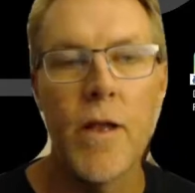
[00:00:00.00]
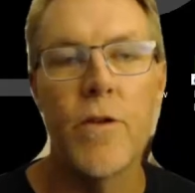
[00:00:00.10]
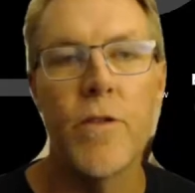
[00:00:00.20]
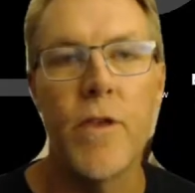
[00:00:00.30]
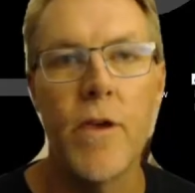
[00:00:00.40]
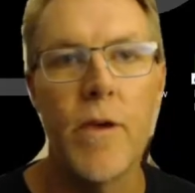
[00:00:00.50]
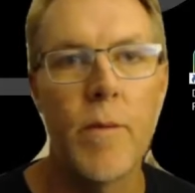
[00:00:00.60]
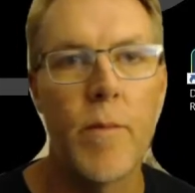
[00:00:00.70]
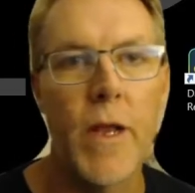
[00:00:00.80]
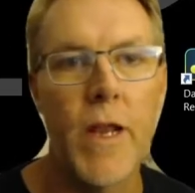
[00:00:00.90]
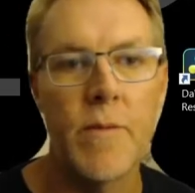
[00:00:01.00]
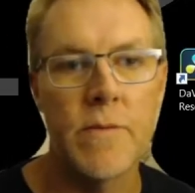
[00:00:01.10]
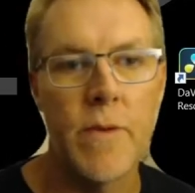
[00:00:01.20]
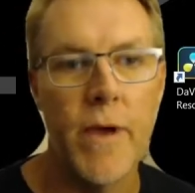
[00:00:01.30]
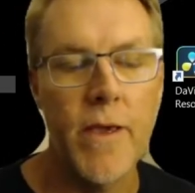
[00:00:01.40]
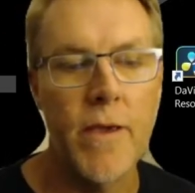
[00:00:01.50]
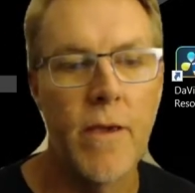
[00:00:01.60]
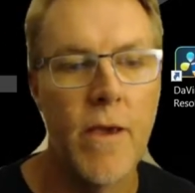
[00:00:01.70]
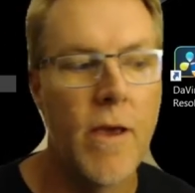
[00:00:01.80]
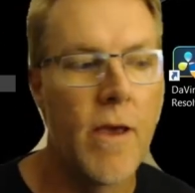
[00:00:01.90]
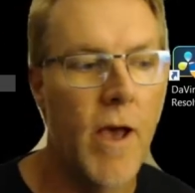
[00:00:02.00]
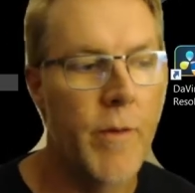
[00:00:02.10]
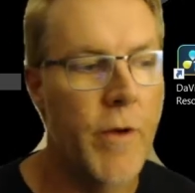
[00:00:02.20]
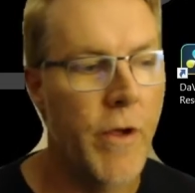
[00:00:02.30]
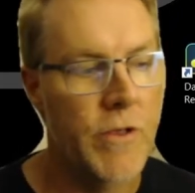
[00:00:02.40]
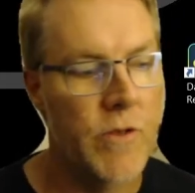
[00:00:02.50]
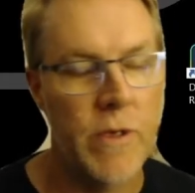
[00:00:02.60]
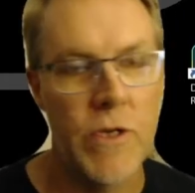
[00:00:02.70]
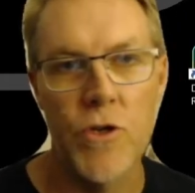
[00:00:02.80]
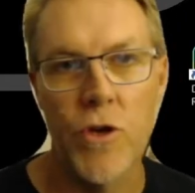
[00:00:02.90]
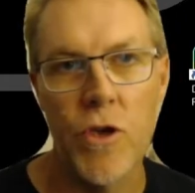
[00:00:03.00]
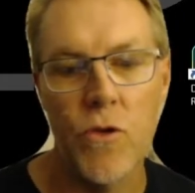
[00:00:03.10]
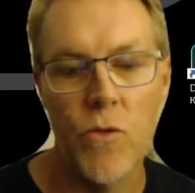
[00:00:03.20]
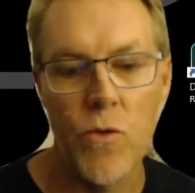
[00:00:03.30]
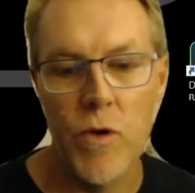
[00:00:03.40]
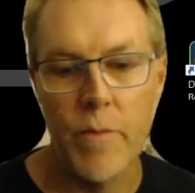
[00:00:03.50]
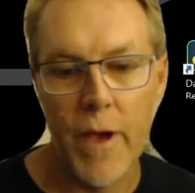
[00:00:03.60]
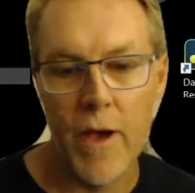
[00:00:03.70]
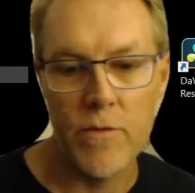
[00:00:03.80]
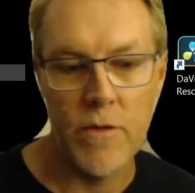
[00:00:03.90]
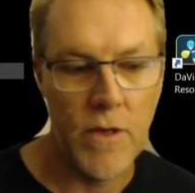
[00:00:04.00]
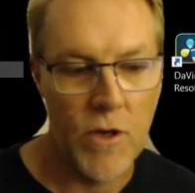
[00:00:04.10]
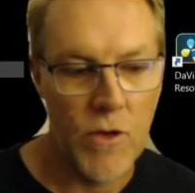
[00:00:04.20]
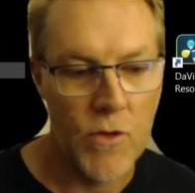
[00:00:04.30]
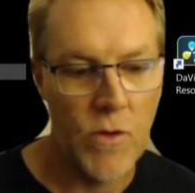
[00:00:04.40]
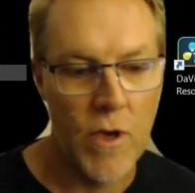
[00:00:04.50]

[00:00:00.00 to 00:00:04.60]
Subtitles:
there, my name is Mike. I'm going to be showing you all about the new